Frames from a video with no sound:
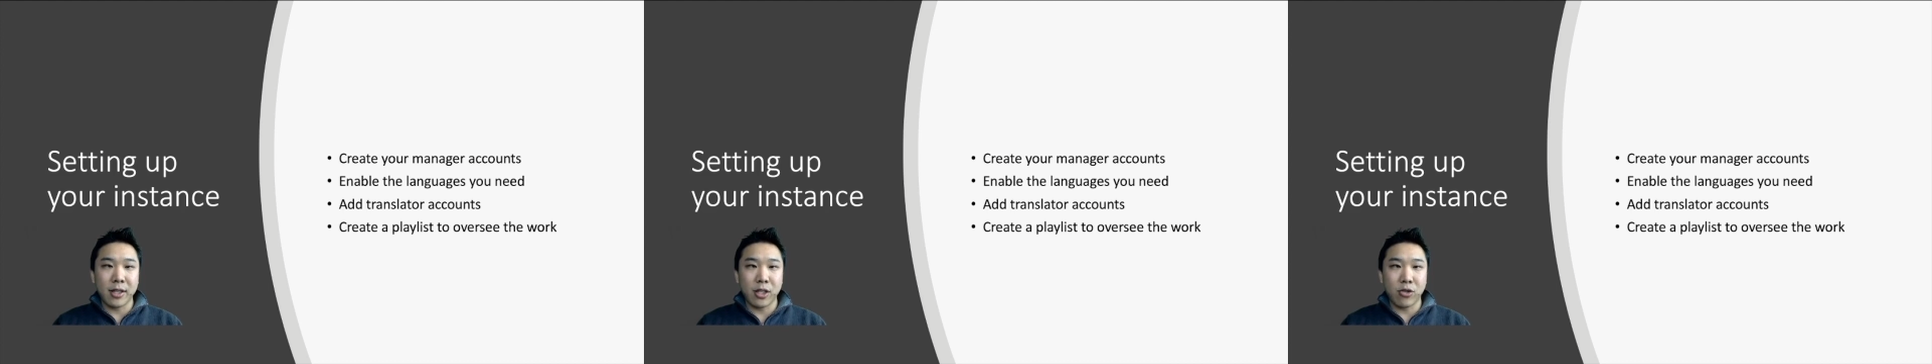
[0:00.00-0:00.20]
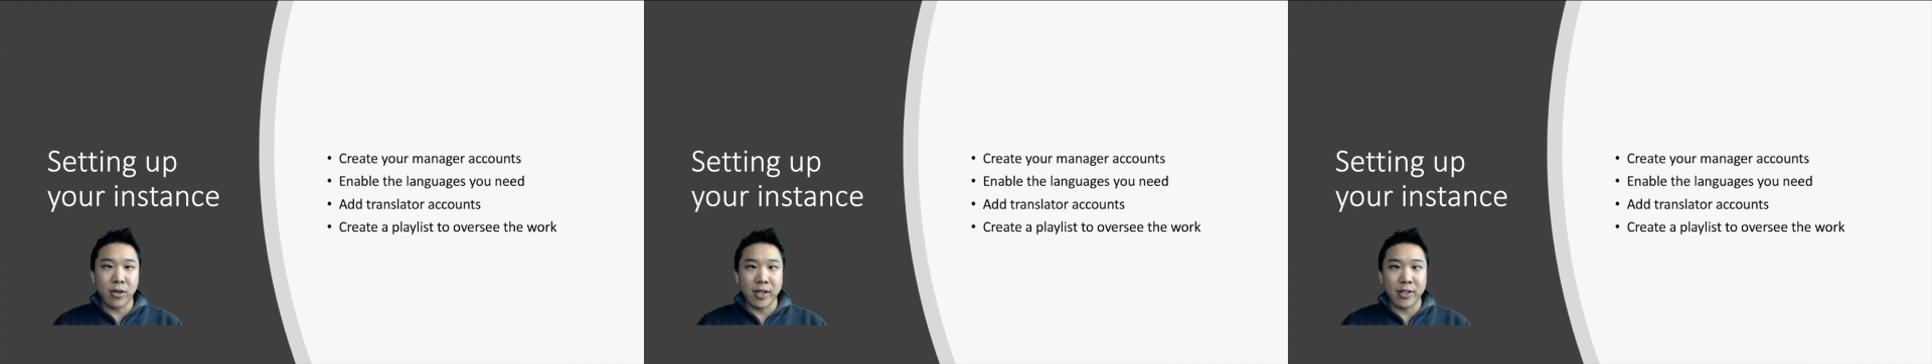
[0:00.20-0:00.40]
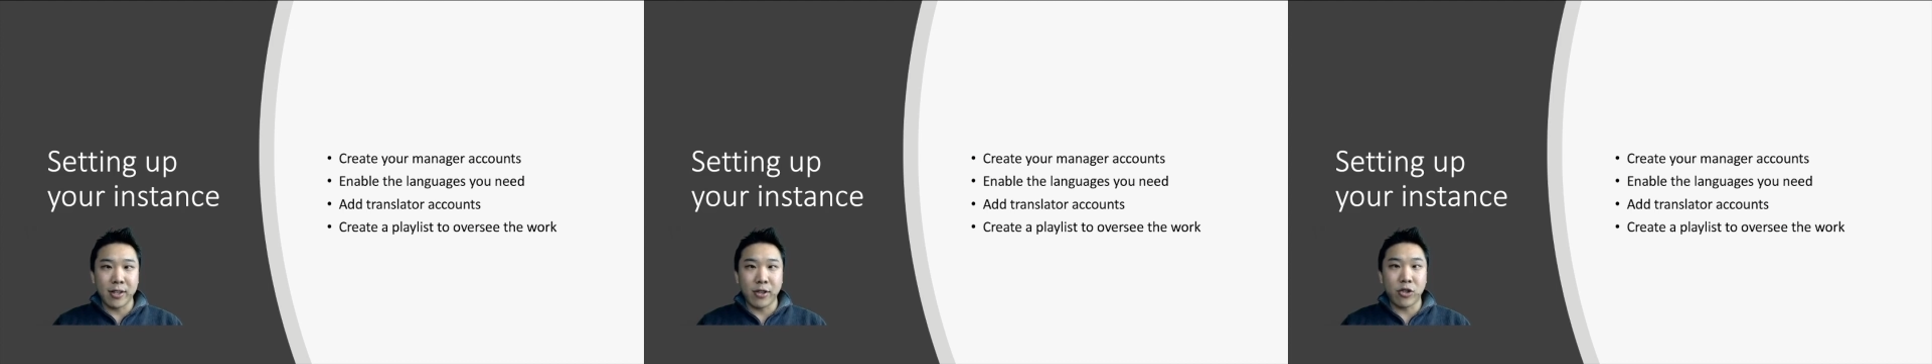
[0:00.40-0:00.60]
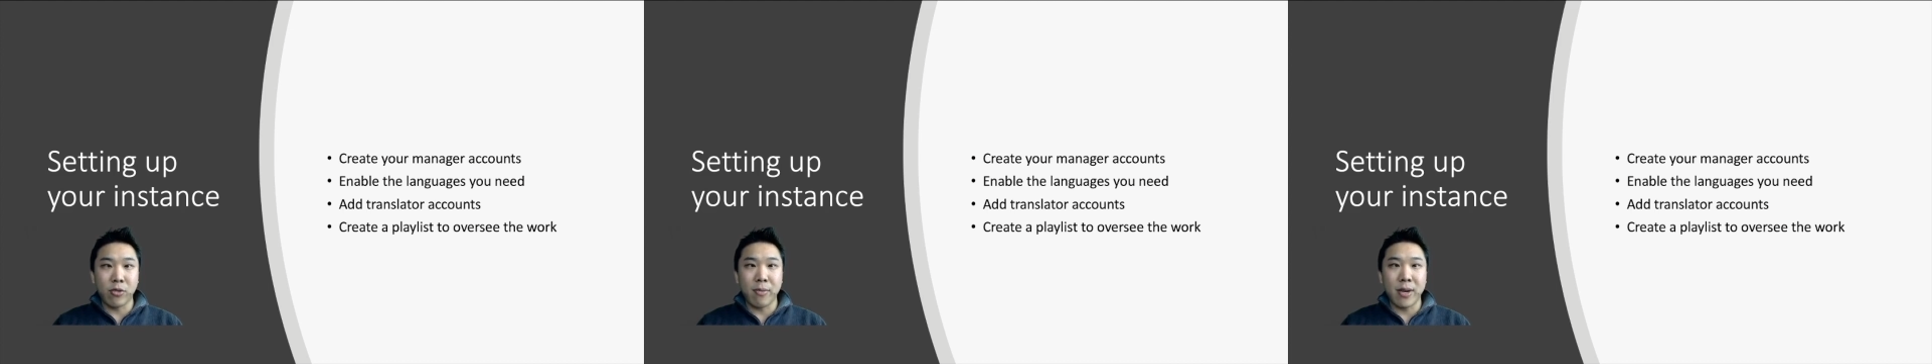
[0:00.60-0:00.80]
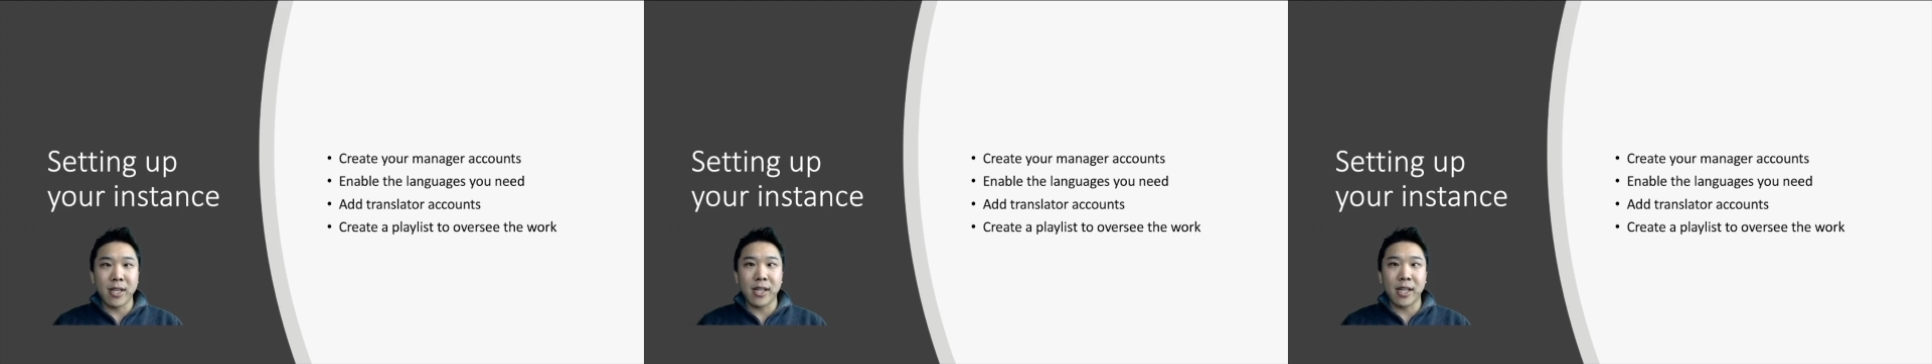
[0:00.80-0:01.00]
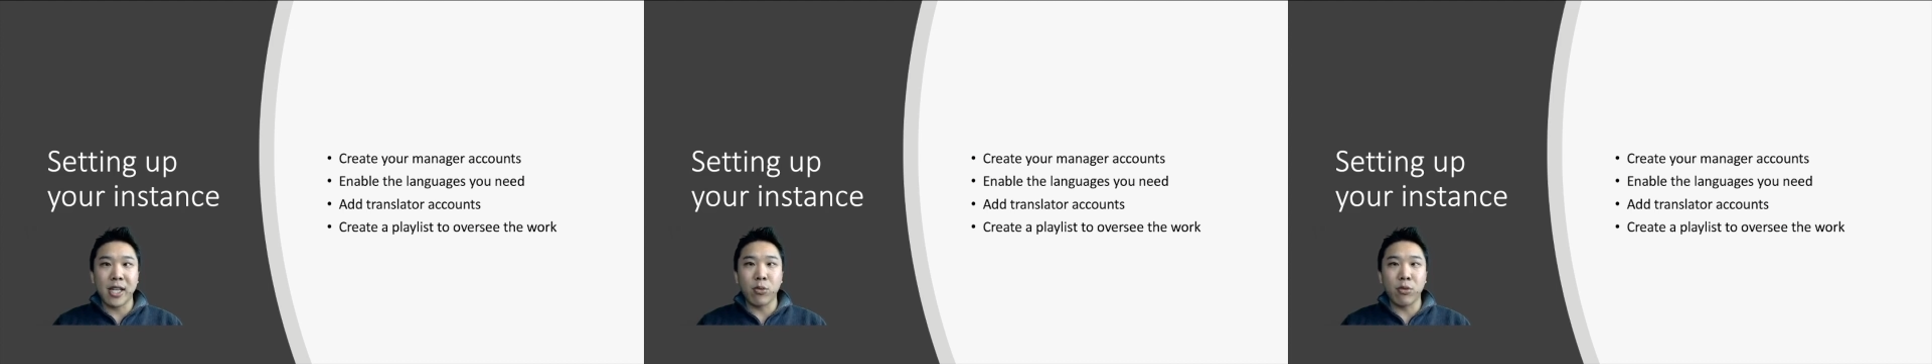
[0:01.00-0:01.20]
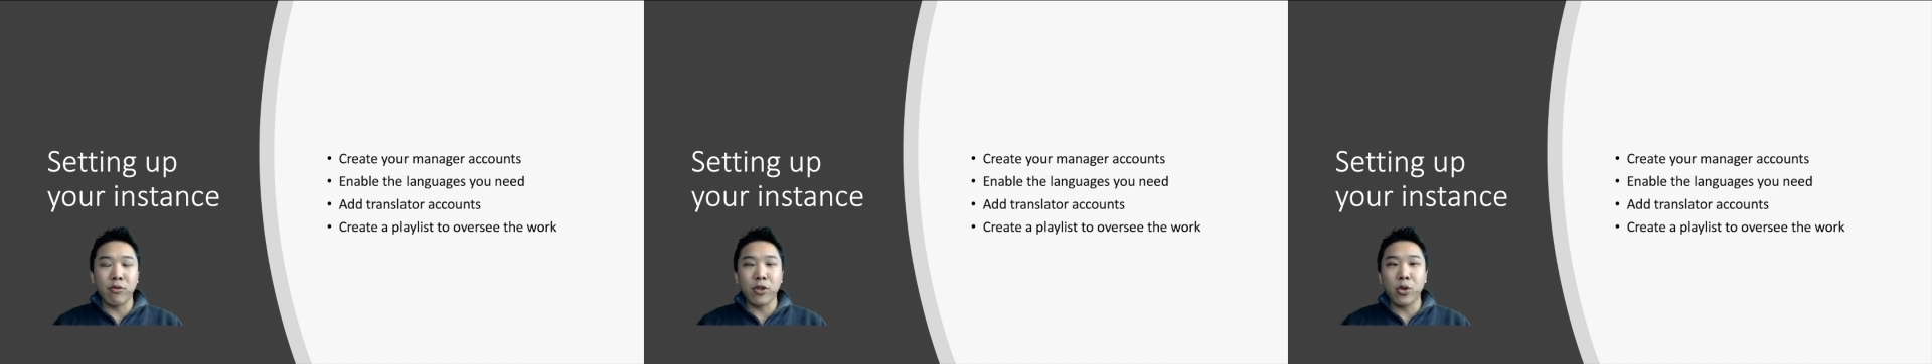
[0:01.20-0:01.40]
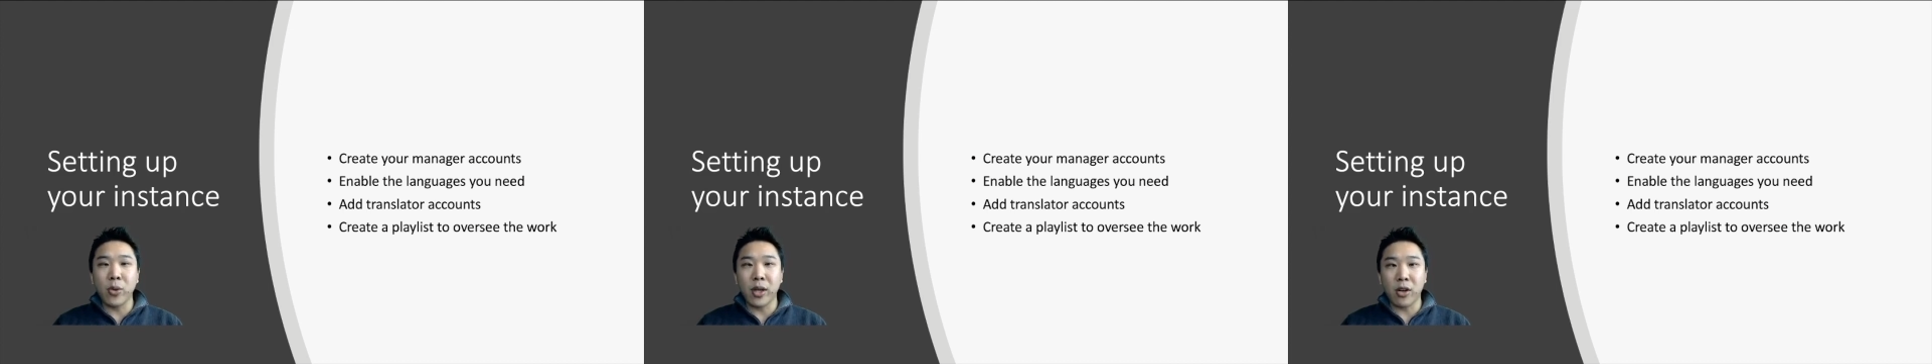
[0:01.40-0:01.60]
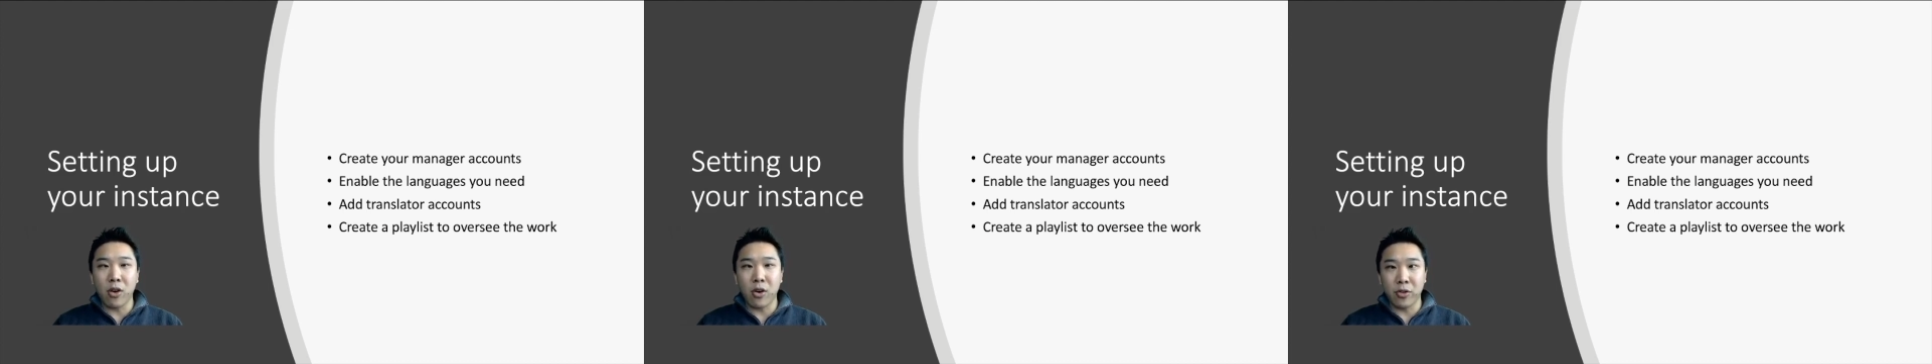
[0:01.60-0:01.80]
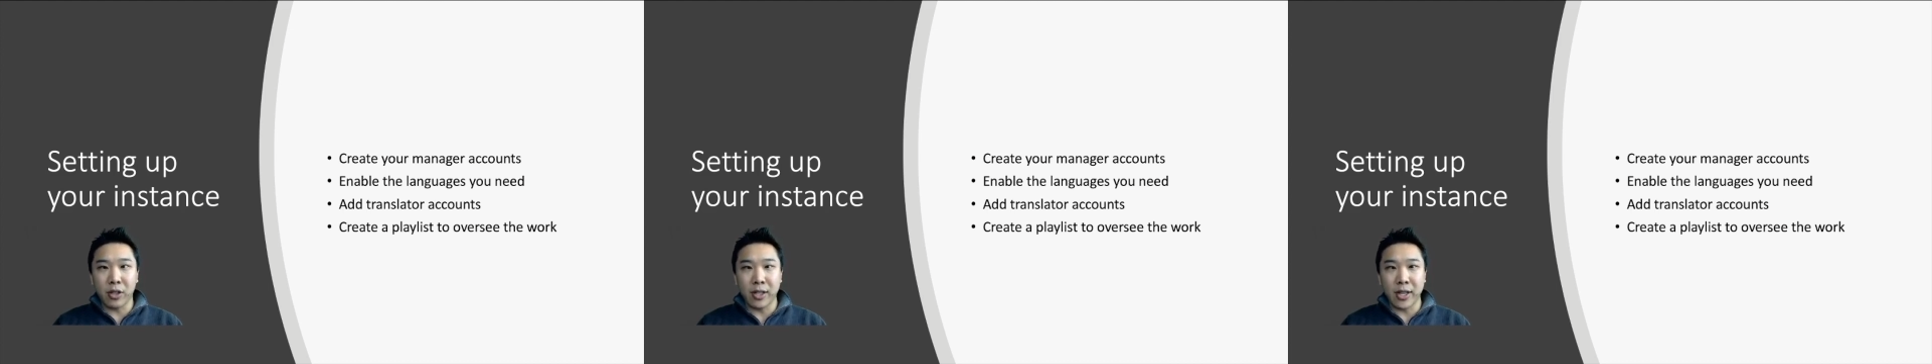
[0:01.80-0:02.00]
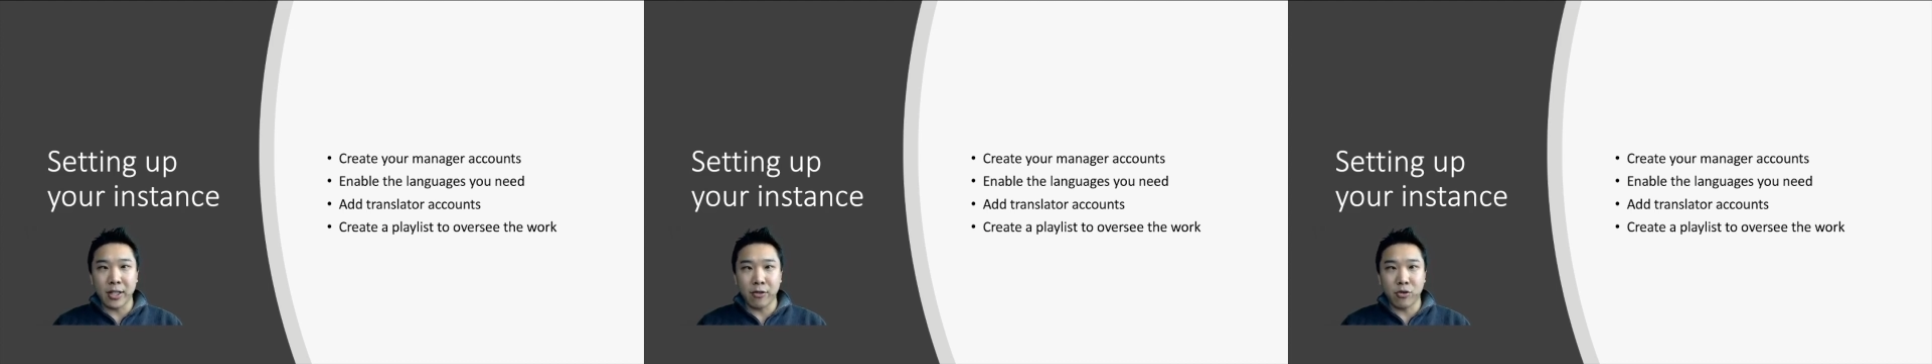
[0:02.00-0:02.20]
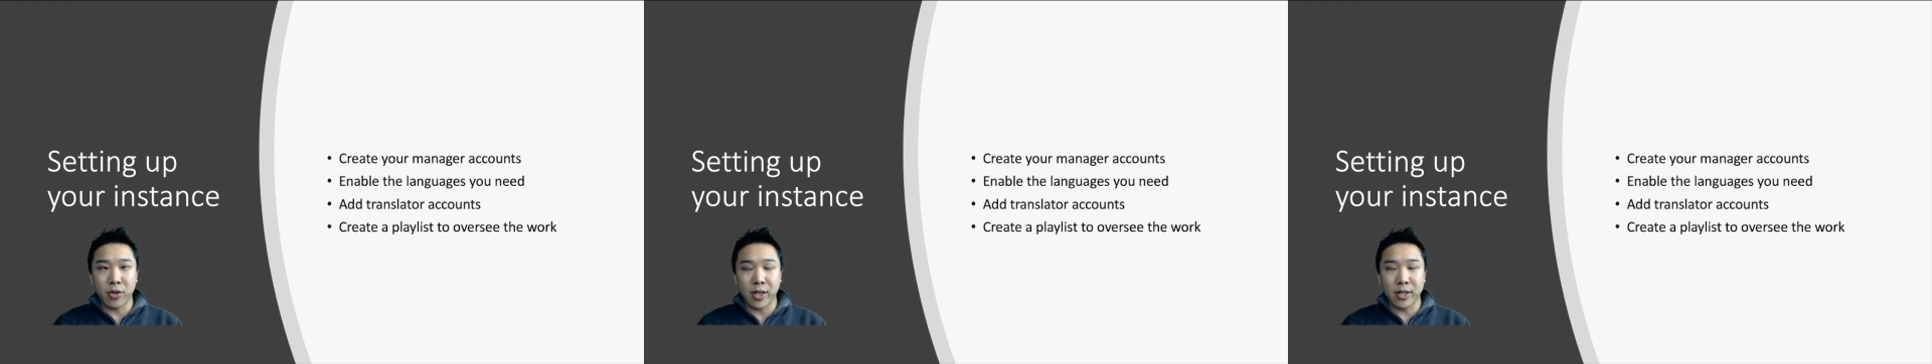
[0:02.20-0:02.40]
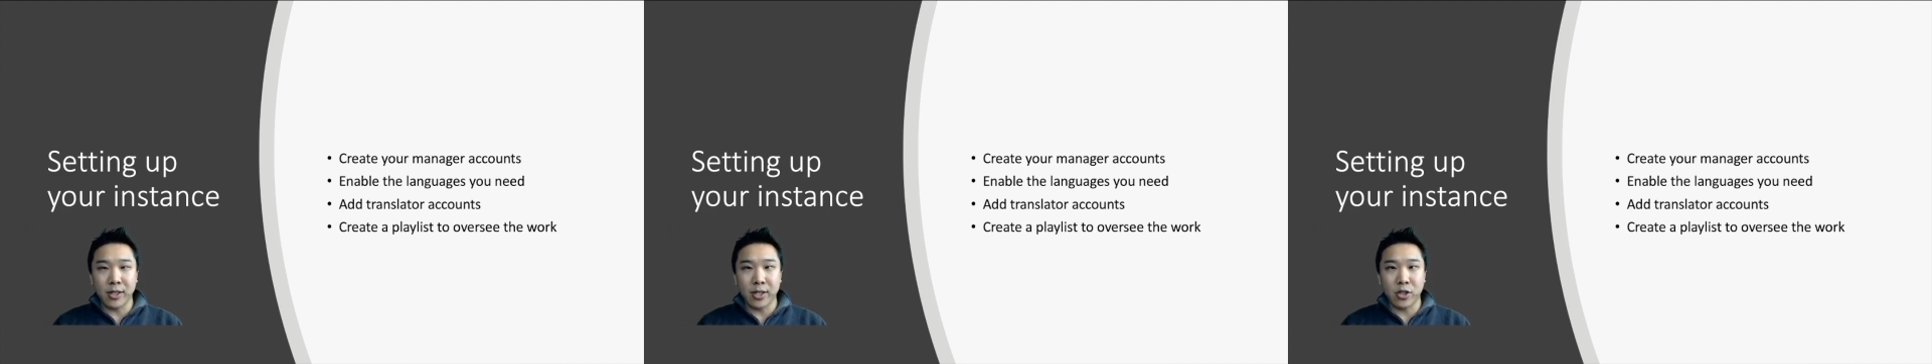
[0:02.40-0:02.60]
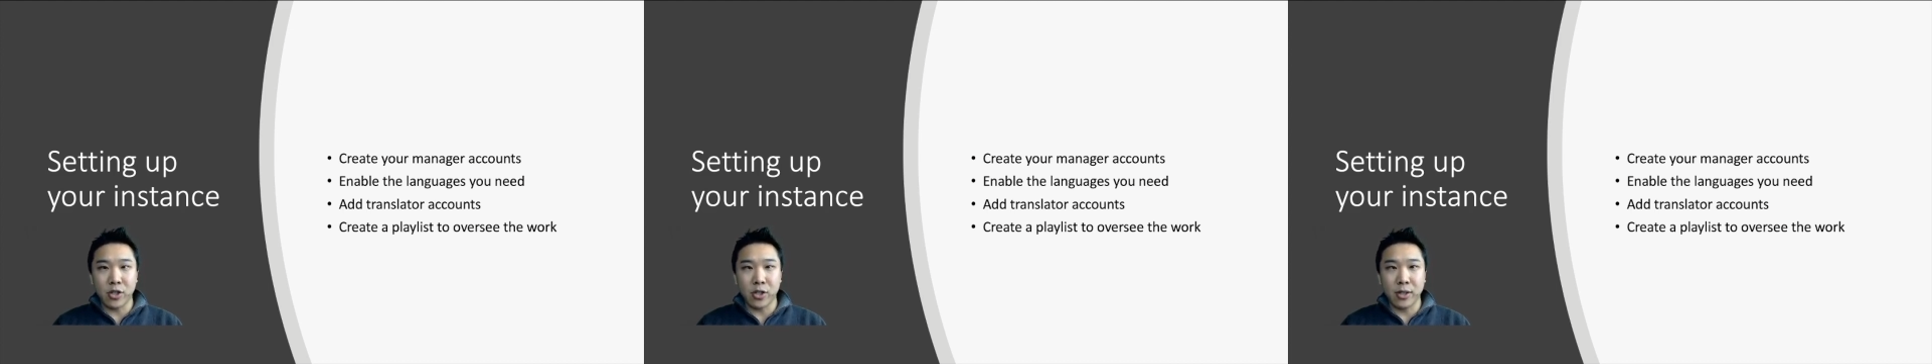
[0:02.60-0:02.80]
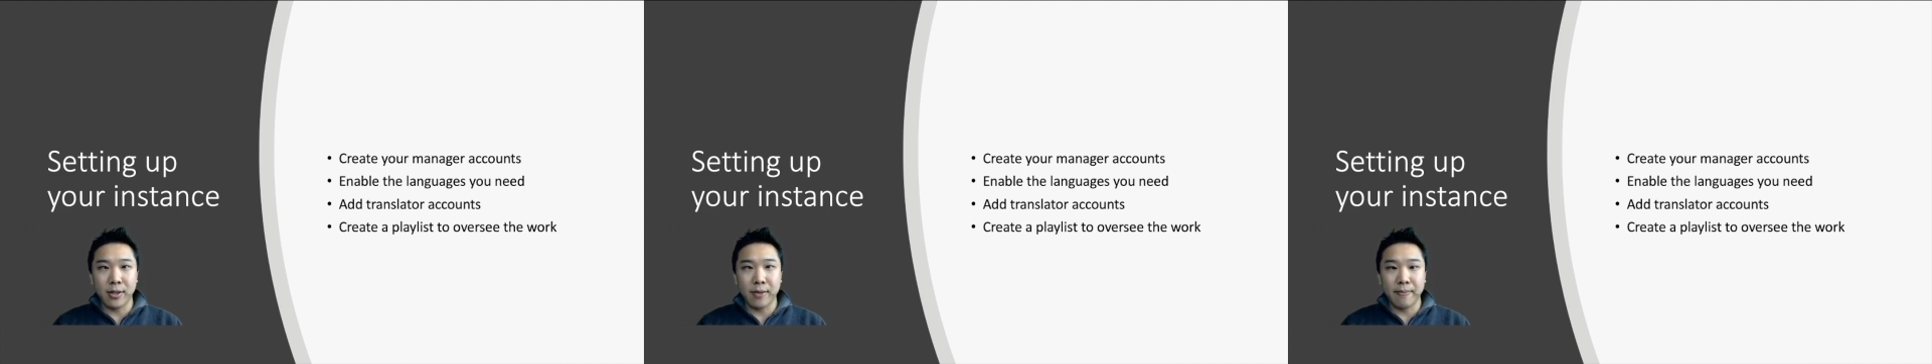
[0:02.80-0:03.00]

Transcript: the translators are making in reviewing all the lines of translation.